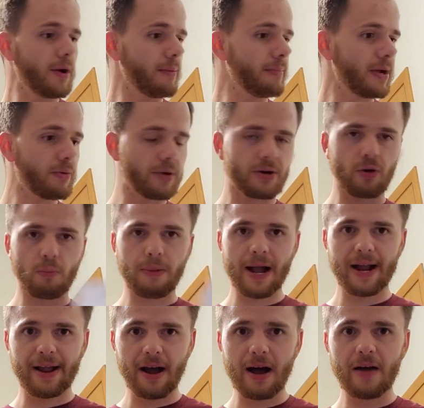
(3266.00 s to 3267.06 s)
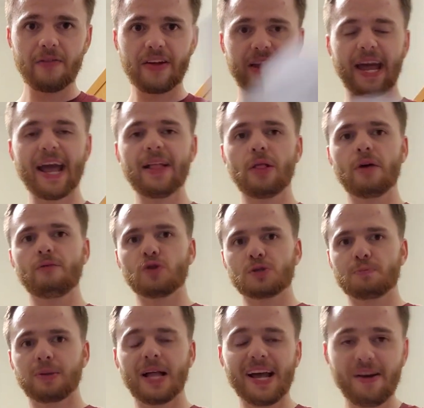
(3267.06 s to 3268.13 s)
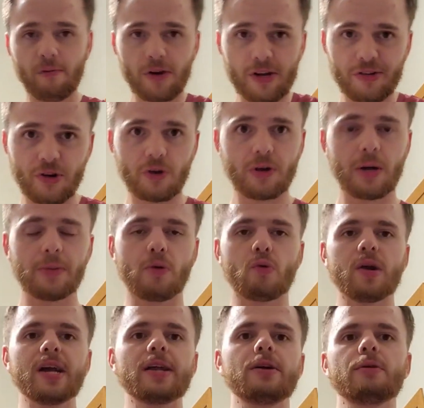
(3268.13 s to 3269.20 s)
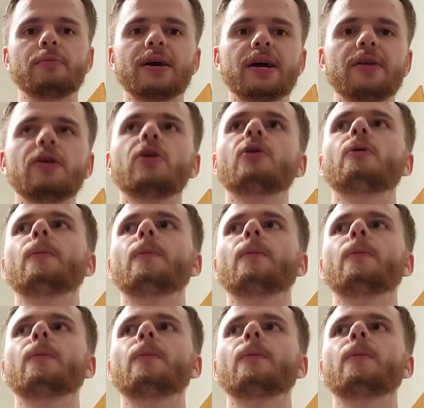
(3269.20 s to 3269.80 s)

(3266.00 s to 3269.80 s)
a miracle by God that K-Love was playing when you turned on the radio, man.